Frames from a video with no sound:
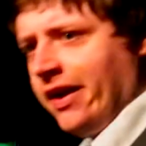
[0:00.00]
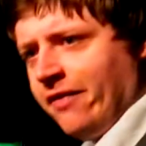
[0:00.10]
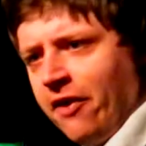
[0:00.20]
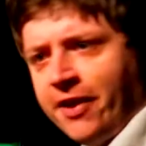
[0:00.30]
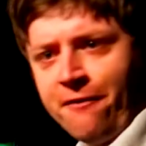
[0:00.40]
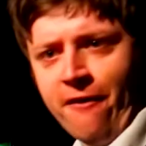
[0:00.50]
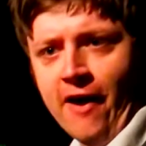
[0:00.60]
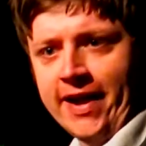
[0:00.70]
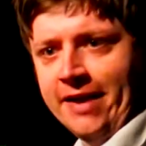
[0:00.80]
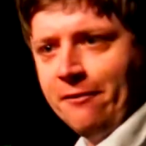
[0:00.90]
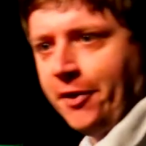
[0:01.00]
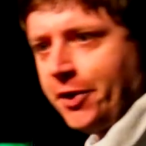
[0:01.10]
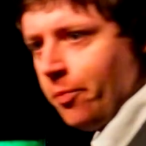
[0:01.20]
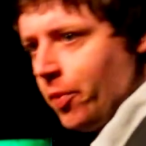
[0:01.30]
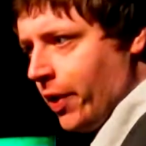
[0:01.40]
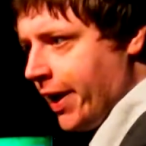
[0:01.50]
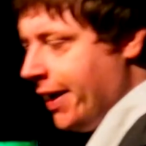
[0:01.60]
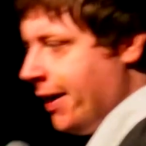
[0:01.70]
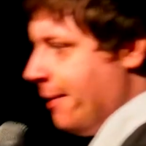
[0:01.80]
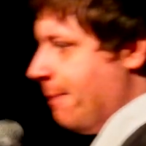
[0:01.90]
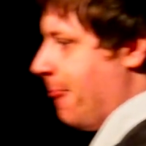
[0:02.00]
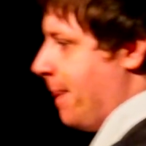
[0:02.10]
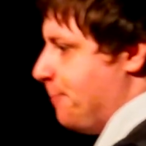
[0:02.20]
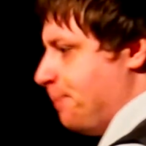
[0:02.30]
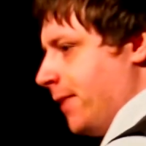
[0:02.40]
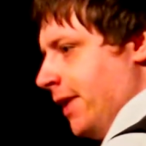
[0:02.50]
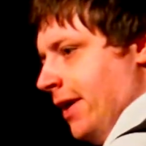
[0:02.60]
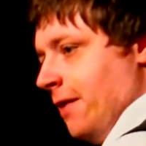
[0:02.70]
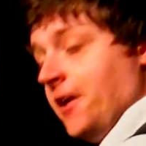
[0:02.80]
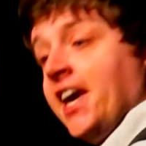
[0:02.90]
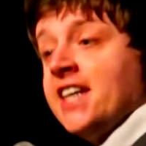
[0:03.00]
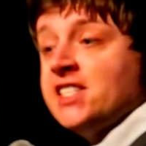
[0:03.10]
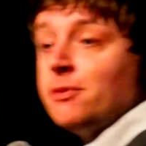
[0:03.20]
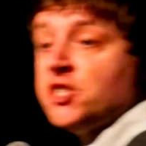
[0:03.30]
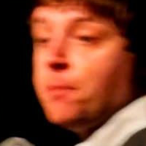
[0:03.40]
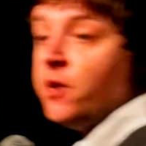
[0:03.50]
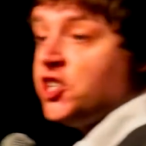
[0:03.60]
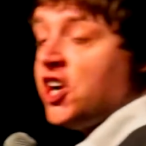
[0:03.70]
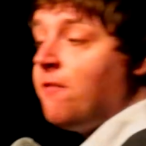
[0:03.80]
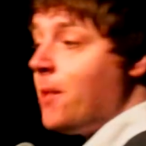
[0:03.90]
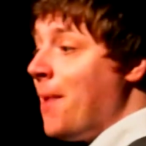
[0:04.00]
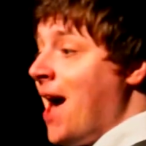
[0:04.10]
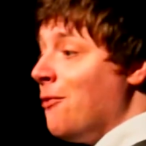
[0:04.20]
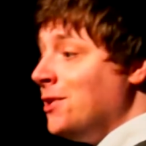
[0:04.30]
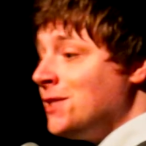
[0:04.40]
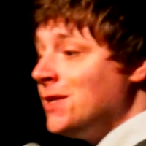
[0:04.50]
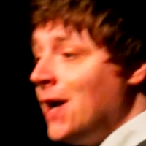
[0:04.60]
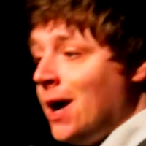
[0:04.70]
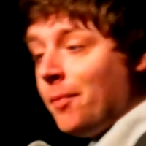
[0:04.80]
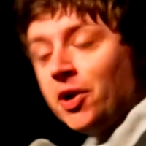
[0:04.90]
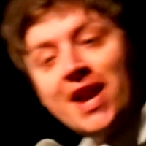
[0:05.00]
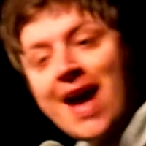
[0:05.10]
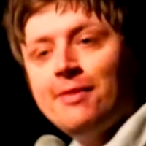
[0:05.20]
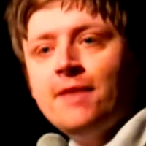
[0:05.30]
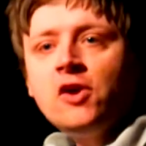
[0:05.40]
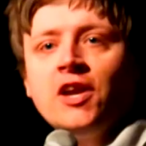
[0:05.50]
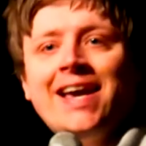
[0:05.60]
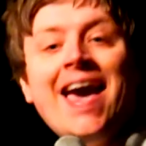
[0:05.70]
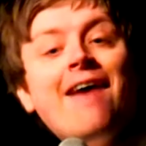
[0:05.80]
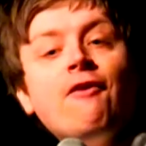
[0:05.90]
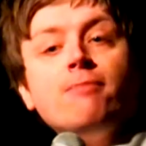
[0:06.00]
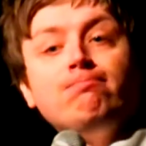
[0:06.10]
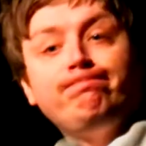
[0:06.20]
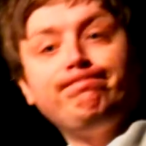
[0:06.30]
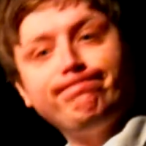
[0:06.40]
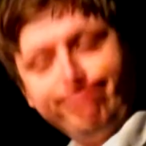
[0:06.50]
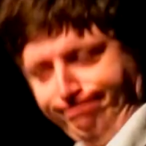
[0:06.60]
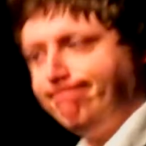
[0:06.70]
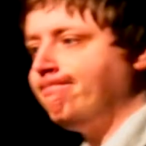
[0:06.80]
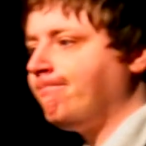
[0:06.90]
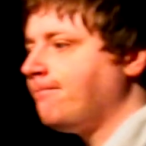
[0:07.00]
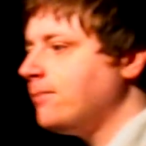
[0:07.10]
Very frightening for a young boy. For years I was sponging off my parents, but now they've got a carer. Let's